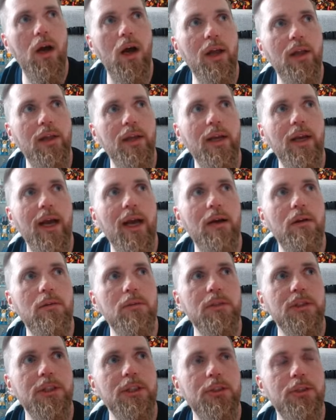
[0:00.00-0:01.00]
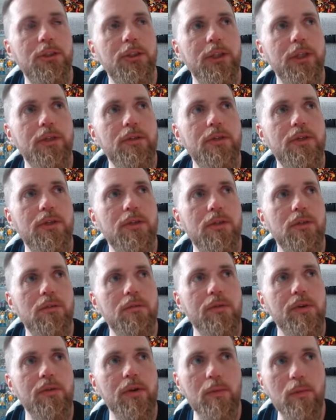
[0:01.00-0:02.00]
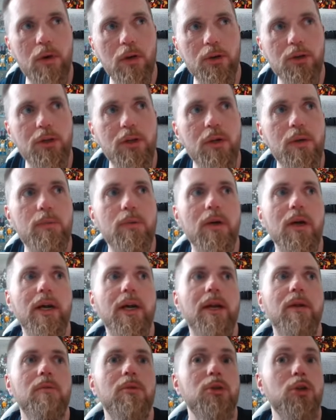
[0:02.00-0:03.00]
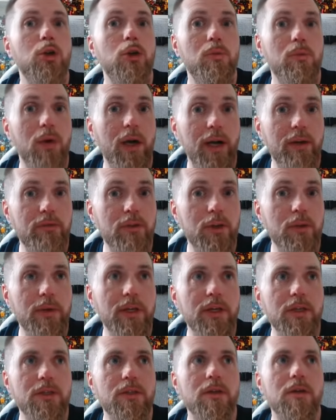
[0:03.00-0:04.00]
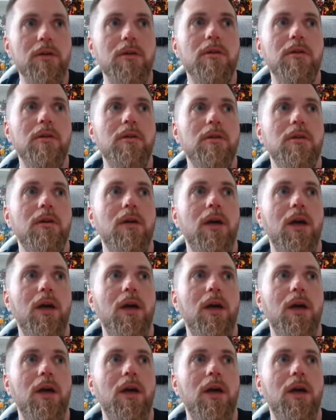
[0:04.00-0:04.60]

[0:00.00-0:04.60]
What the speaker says: I think how it was introduced with Grimlock's new brain was a good way of doing so.